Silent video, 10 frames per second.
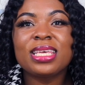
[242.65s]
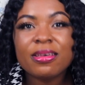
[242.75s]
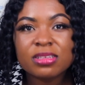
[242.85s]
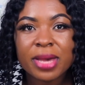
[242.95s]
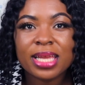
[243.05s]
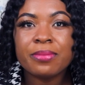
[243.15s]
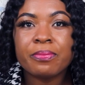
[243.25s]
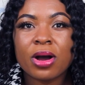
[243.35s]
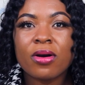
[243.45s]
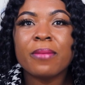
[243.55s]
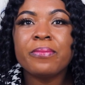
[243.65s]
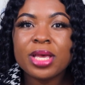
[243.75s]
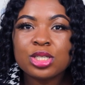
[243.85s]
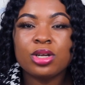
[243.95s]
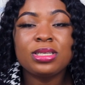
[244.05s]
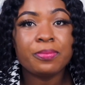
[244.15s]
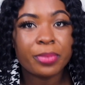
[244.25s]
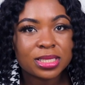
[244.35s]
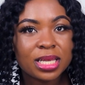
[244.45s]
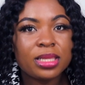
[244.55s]
gives mining power based on the
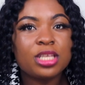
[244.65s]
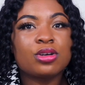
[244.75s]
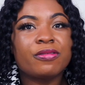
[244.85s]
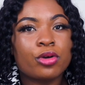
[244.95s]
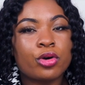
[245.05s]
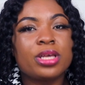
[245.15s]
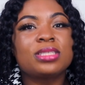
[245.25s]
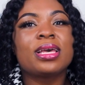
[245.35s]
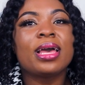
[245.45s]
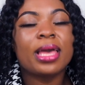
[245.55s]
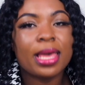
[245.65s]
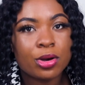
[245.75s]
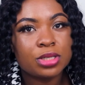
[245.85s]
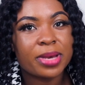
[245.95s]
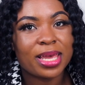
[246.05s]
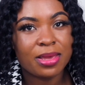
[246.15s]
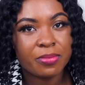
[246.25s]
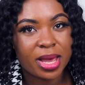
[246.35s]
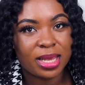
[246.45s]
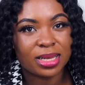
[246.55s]
percentage of coins held by a
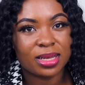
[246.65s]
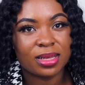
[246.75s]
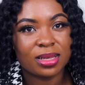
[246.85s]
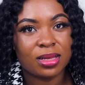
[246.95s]
miner.